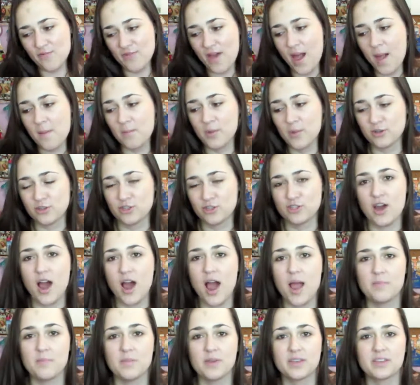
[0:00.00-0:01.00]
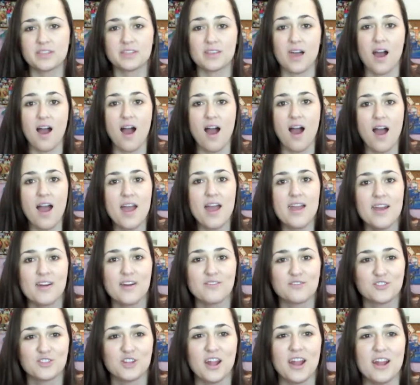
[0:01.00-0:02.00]
that much time because I
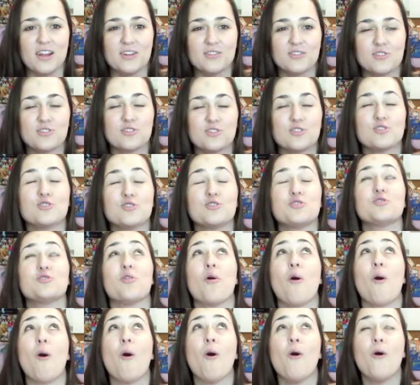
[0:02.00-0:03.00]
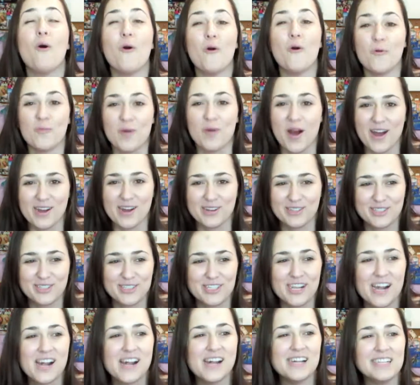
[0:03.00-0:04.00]
have changed so much.